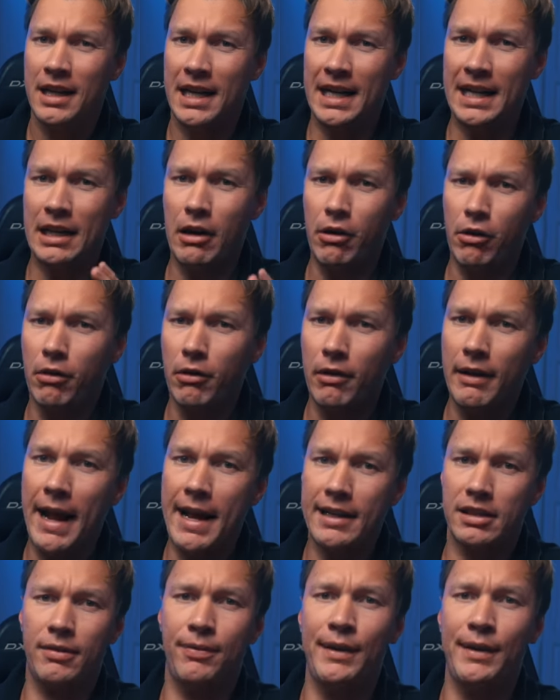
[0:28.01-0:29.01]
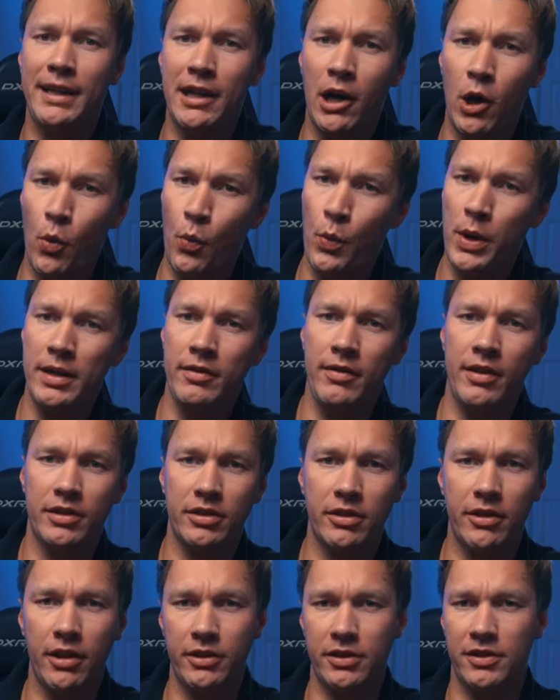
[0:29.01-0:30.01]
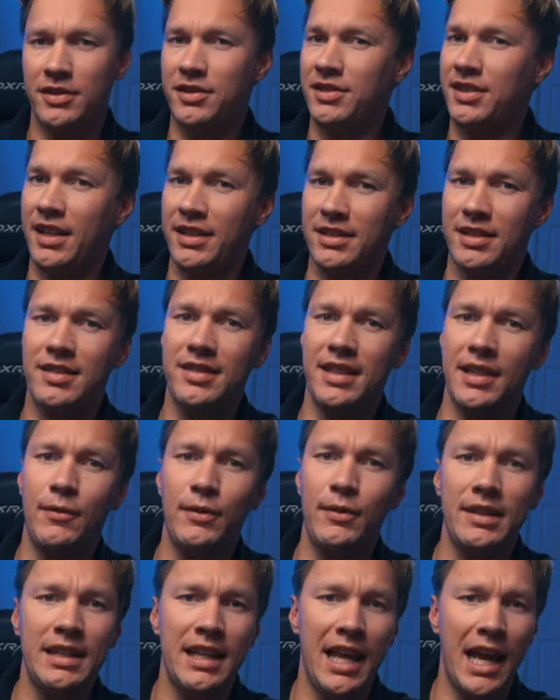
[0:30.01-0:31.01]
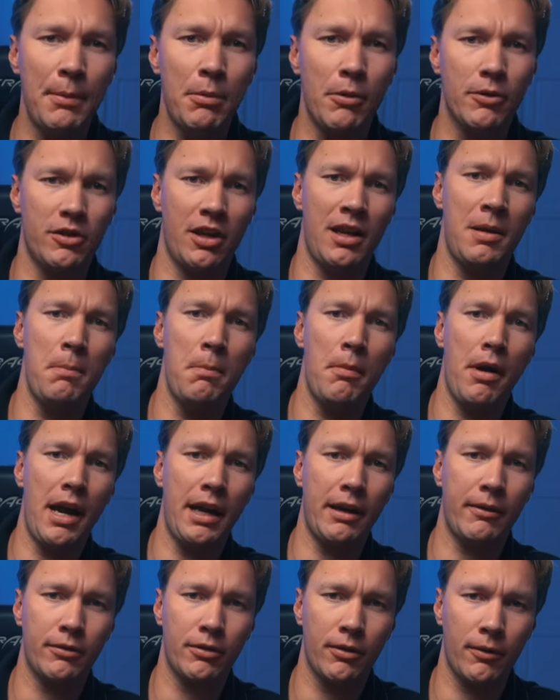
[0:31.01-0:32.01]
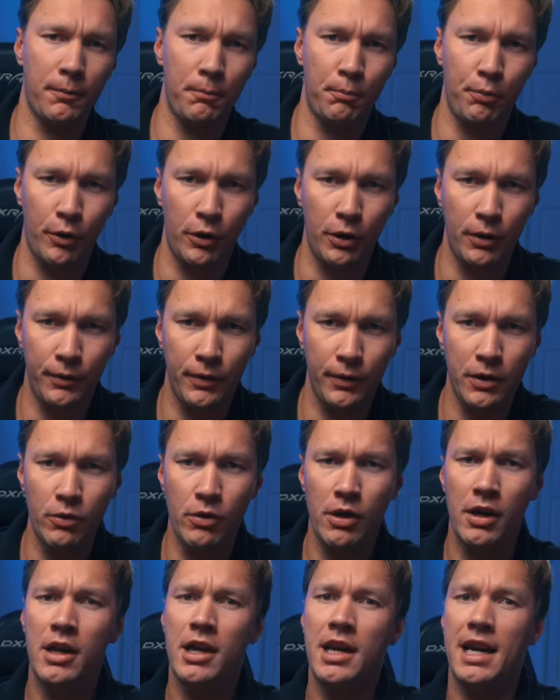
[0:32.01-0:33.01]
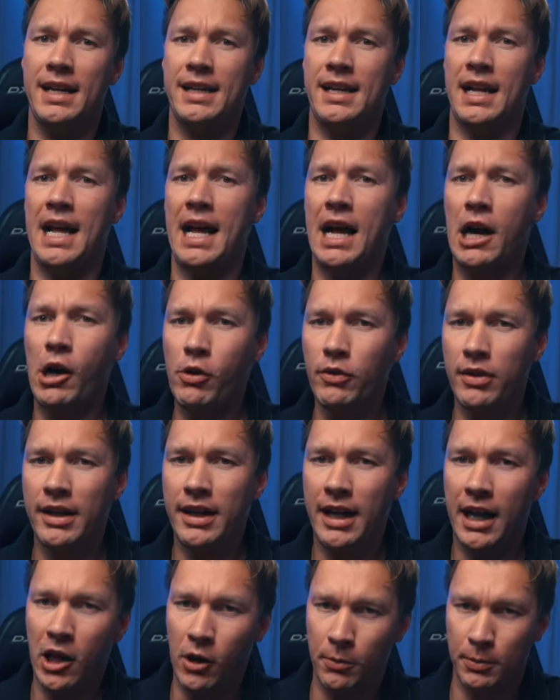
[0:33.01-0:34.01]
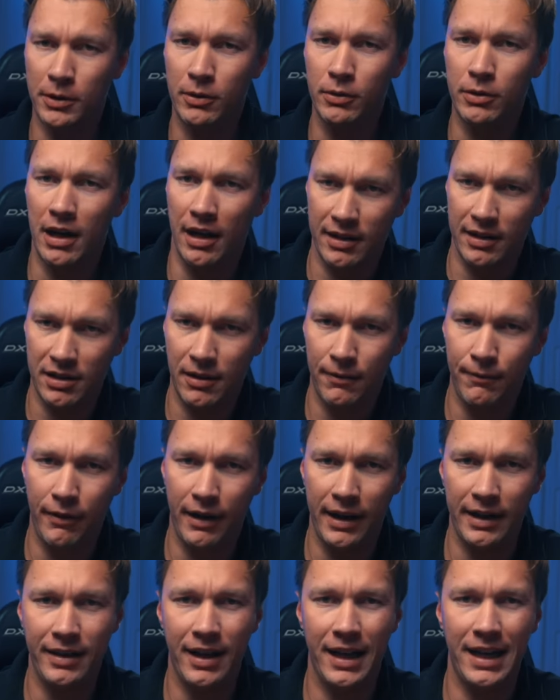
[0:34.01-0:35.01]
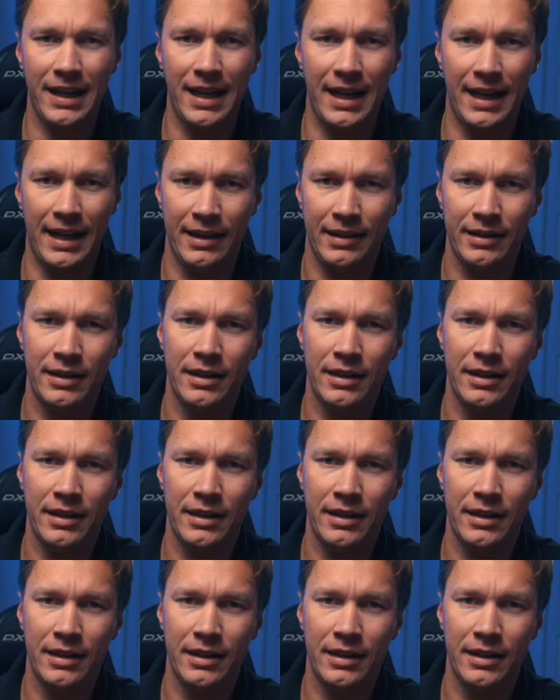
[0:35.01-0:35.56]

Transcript: In our last video we discussed sensitivity labels in Microsoft Purview and how they help you classify data.